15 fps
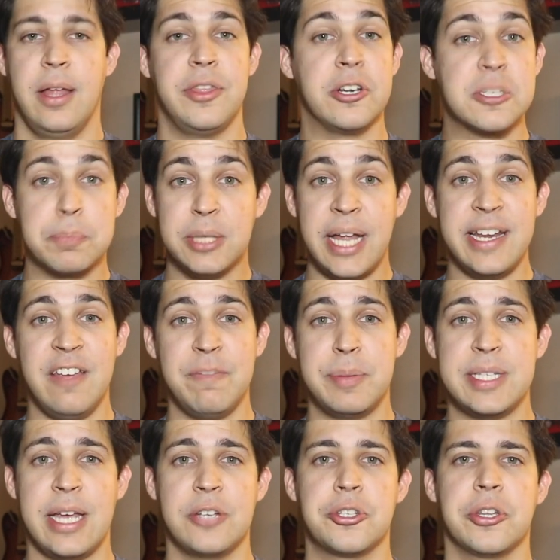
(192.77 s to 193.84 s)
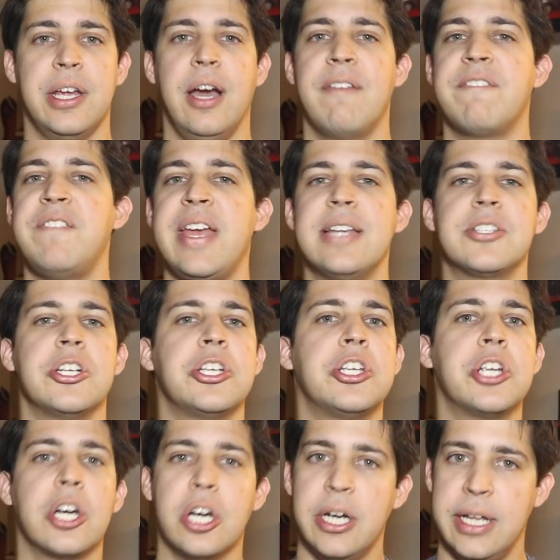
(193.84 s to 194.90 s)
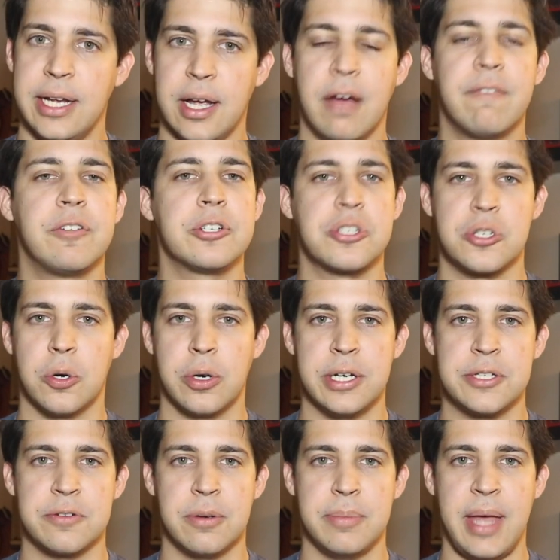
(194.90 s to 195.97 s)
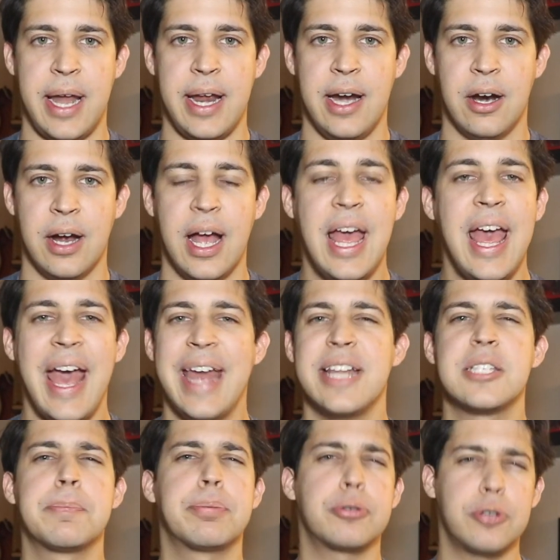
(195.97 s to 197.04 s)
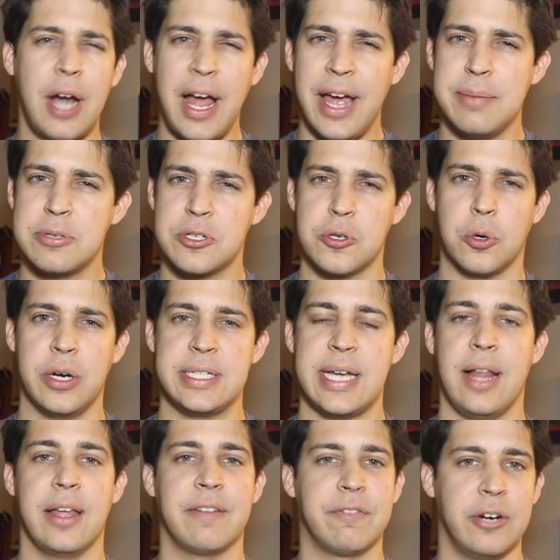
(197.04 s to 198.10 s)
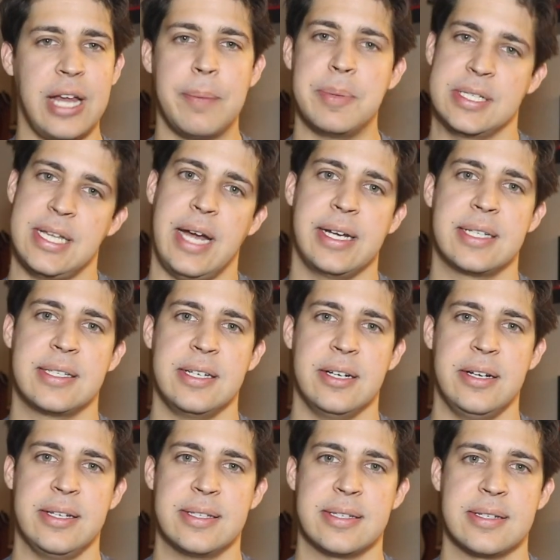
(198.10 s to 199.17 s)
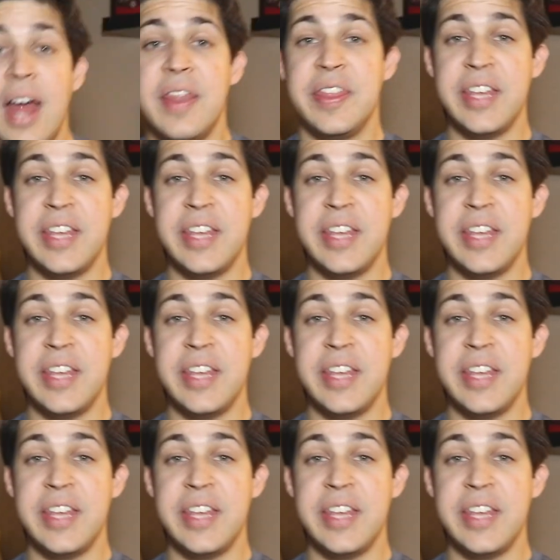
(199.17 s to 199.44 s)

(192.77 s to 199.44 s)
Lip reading: There's plenty of potential there, fans are yearning for stories from that era, and it's prime storytelling for an episodic series.